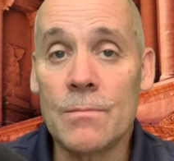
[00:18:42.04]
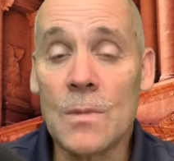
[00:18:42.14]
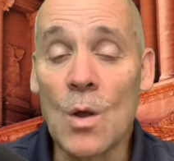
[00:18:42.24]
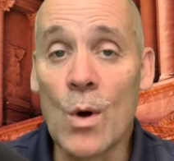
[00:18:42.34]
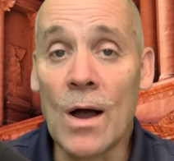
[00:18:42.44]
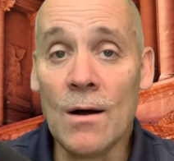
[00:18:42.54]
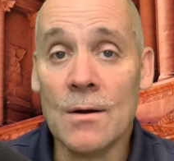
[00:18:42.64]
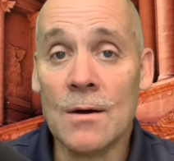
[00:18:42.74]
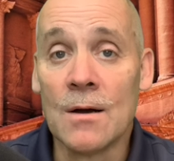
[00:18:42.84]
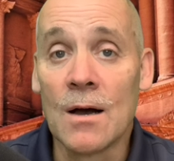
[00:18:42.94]
Well,
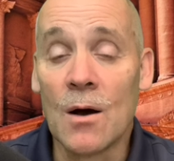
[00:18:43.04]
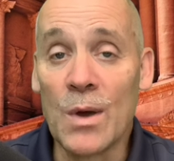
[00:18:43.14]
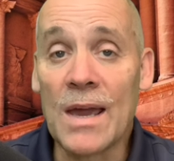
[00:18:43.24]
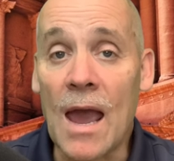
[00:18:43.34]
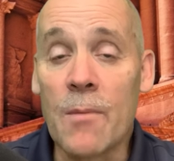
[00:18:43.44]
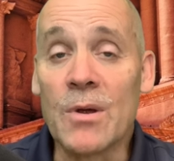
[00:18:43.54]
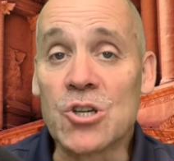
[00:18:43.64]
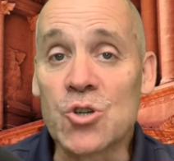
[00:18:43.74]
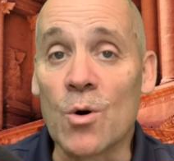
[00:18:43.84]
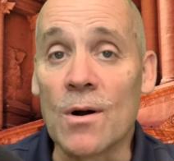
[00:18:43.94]
we can be
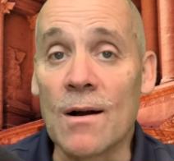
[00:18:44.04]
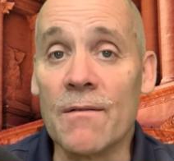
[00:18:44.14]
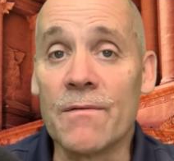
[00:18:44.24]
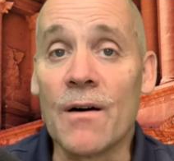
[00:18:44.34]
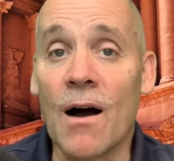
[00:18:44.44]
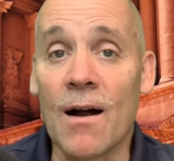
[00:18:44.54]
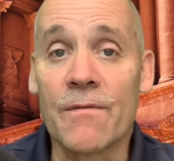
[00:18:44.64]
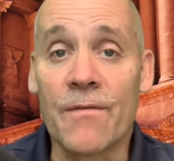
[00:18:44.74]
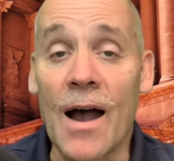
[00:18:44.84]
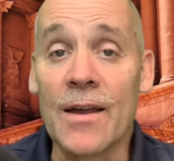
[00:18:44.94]
sure of our
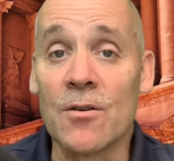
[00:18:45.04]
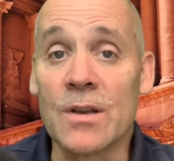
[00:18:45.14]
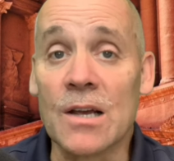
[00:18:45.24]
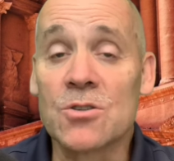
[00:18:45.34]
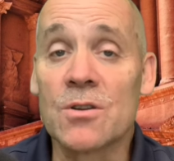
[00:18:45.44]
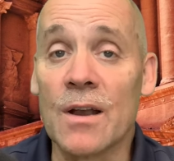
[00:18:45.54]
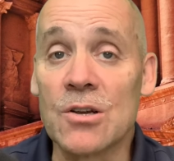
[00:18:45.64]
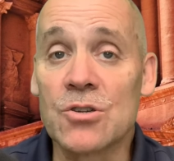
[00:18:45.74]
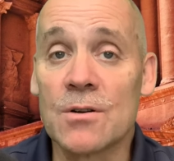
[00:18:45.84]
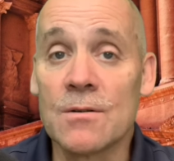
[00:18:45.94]
final
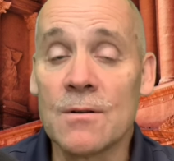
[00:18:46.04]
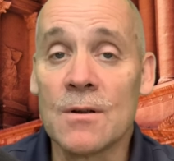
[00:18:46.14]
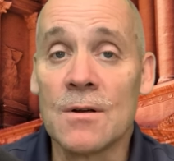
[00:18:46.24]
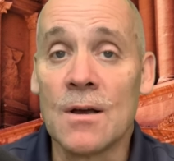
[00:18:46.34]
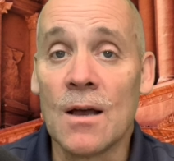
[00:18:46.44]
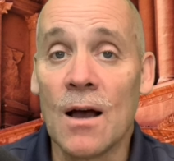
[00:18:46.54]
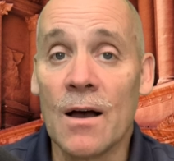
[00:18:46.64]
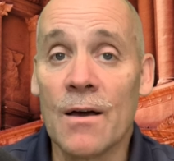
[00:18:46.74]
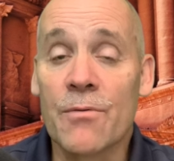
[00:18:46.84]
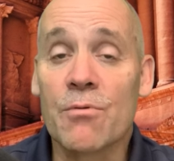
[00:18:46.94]
destination
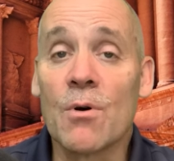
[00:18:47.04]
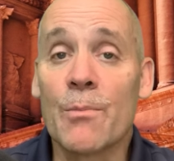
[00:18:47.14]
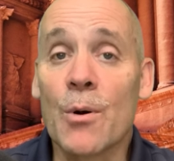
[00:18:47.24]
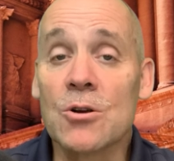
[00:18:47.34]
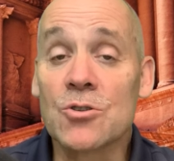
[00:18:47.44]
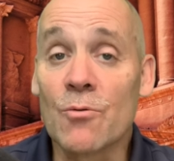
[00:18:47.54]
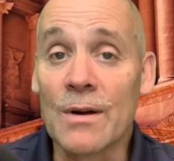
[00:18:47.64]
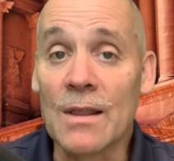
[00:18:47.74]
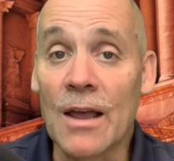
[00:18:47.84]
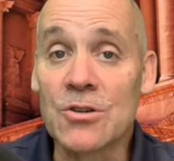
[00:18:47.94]
through a personal
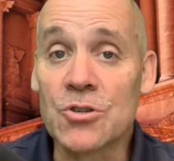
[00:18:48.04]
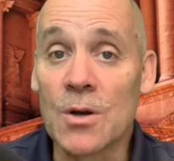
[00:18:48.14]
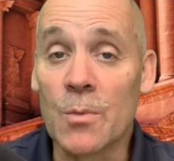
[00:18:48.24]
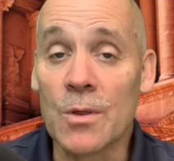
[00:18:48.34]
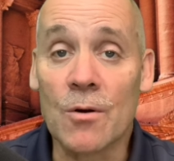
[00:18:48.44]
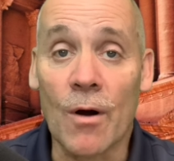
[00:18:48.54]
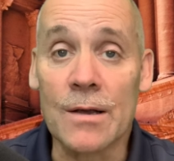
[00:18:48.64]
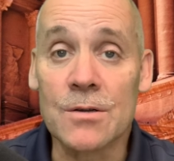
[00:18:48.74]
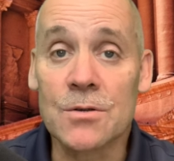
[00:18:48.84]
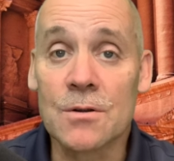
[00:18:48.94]
relationship with
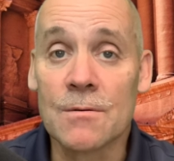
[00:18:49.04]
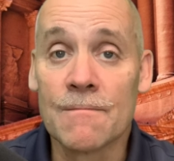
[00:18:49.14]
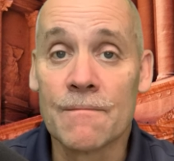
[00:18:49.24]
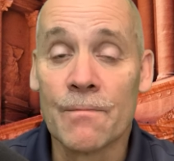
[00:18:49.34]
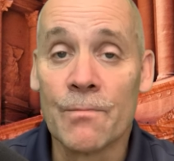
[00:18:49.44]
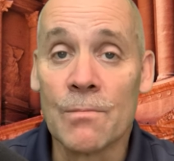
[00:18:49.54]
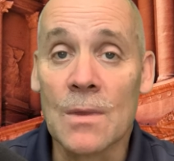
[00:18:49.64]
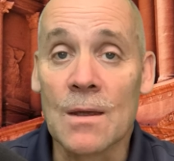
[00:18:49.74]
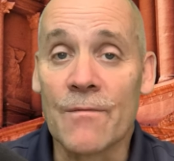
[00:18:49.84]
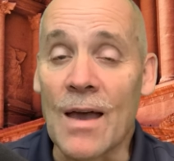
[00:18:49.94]
Christ.
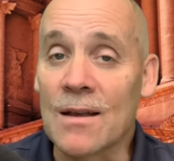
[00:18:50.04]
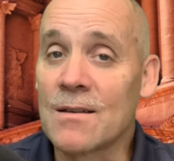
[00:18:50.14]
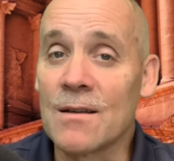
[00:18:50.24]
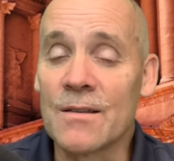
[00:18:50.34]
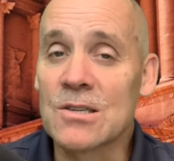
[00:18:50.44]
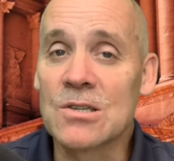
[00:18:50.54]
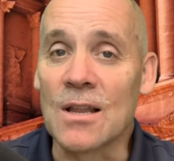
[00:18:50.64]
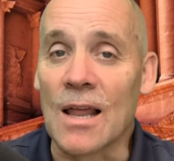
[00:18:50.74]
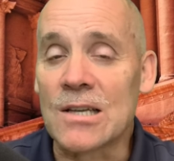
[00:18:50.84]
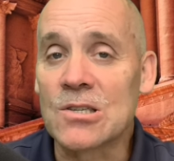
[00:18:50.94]
In fact, this is a
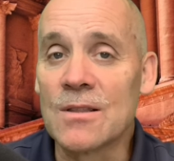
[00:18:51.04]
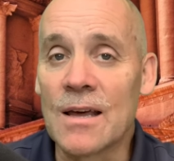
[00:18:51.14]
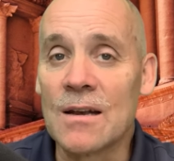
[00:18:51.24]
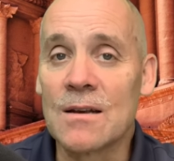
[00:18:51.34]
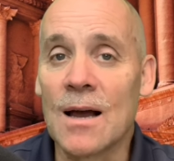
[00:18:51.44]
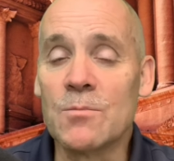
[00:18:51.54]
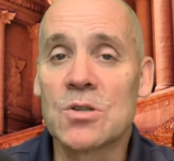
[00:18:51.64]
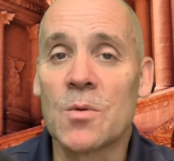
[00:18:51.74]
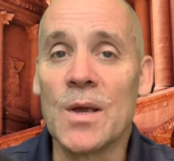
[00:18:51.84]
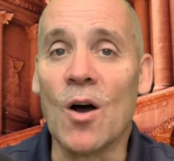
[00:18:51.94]
lesson that comes
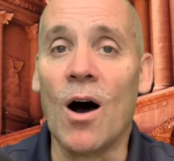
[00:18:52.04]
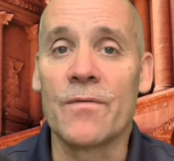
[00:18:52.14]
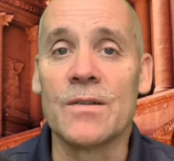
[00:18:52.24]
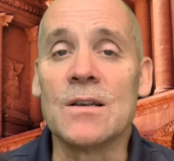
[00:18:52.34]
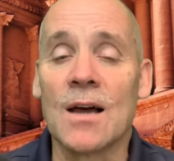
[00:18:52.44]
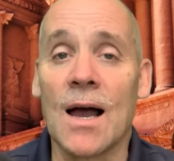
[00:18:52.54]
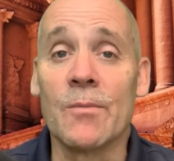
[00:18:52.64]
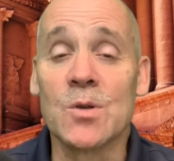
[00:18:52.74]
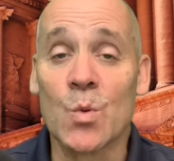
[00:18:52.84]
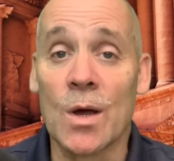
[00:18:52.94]
to me
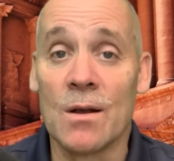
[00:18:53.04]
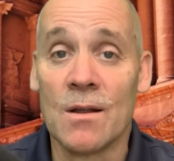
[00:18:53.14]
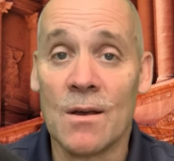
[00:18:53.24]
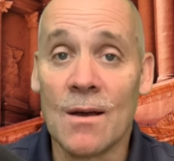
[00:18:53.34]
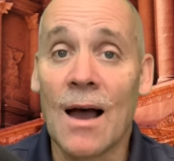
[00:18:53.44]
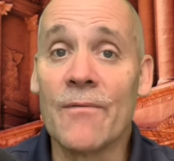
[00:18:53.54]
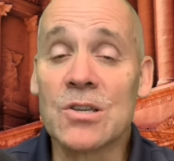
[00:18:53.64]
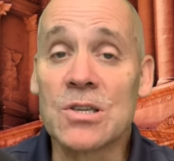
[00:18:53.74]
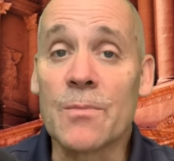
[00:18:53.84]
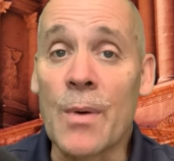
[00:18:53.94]
oftentimes when I
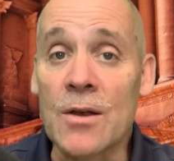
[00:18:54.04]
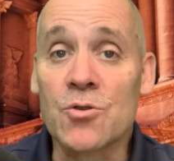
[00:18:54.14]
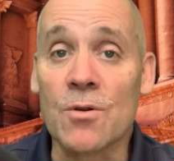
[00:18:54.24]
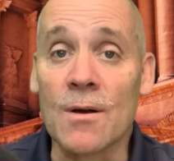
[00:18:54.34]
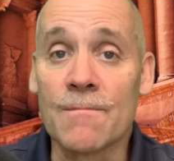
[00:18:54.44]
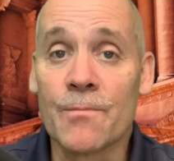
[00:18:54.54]
visit Petra.